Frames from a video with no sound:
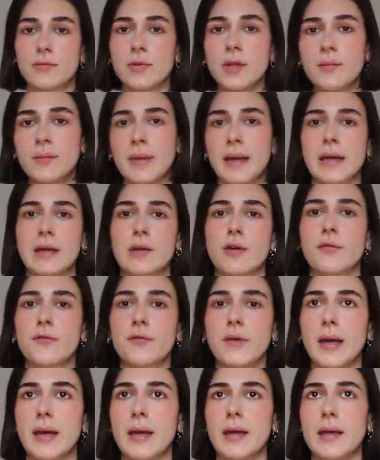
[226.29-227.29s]
remake of
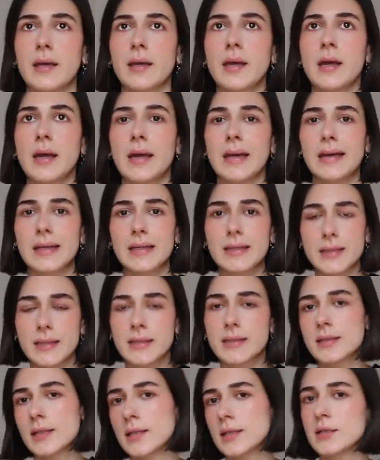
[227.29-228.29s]
a
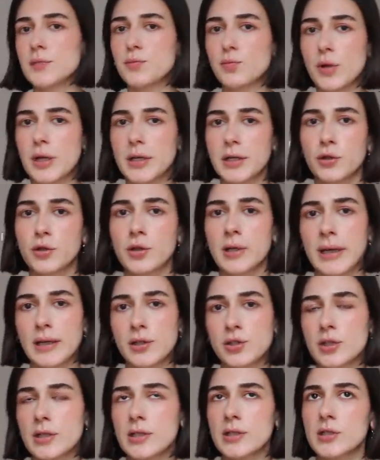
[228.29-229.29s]
existent Prada
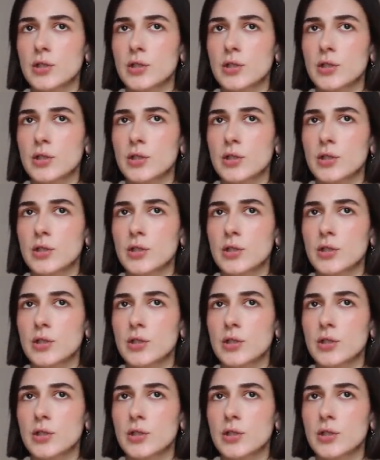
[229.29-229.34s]
collection,